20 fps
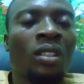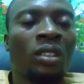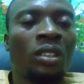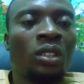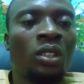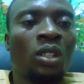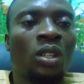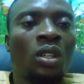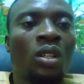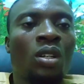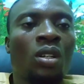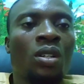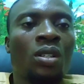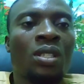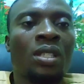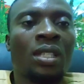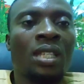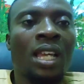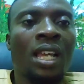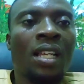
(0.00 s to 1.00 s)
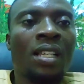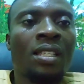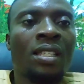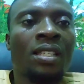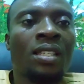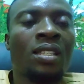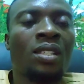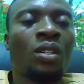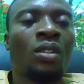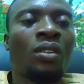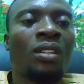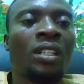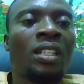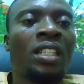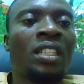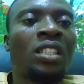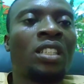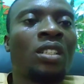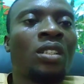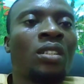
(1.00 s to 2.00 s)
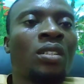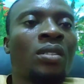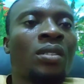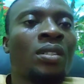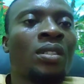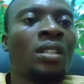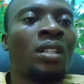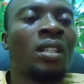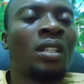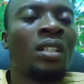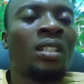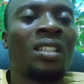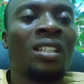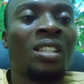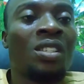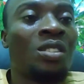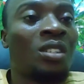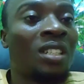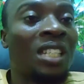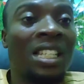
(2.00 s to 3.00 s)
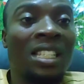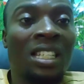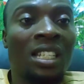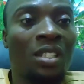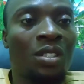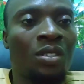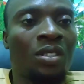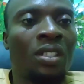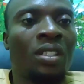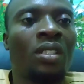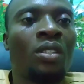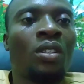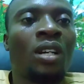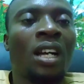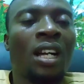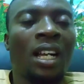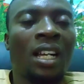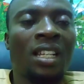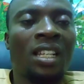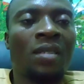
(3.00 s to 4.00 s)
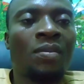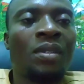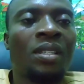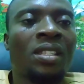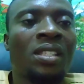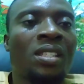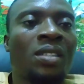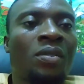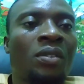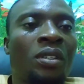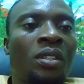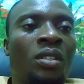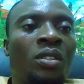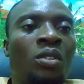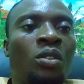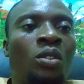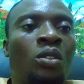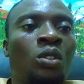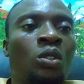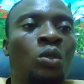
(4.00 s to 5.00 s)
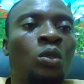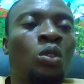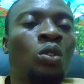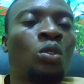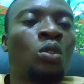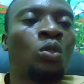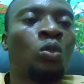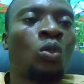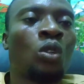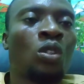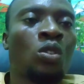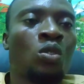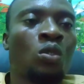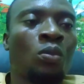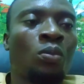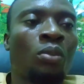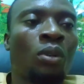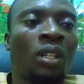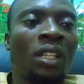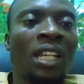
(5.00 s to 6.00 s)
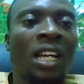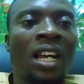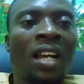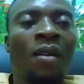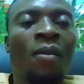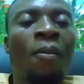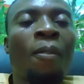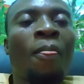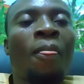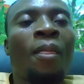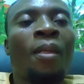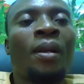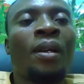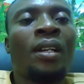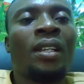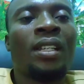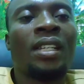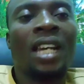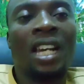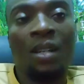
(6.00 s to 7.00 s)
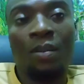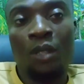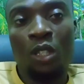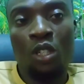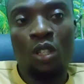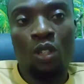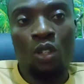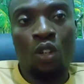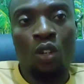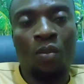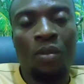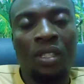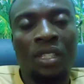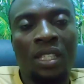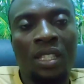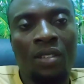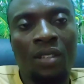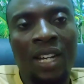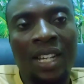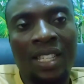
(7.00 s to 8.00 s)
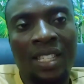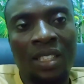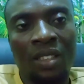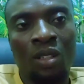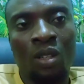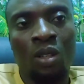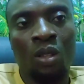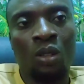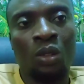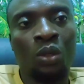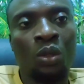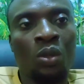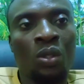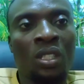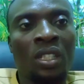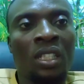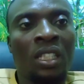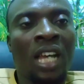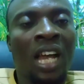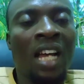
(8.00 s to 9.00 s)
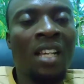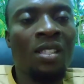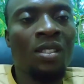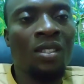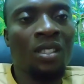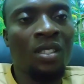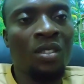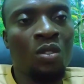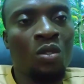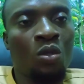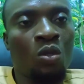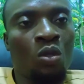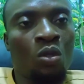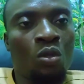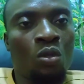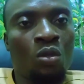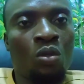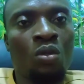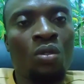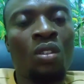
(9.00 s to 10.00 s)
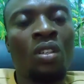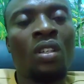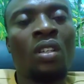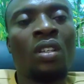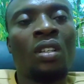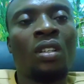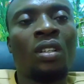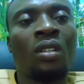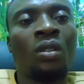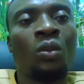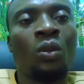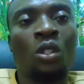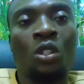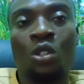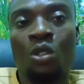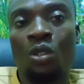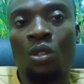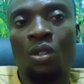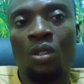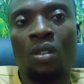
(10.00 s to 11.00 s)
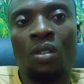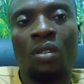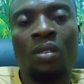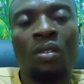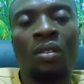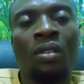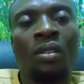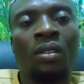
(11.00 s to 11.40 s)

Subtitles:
your sex, your religion is not necessary in your academic CV. You wouldn't want to bother the admission committee writing all those. It has nothing to do with your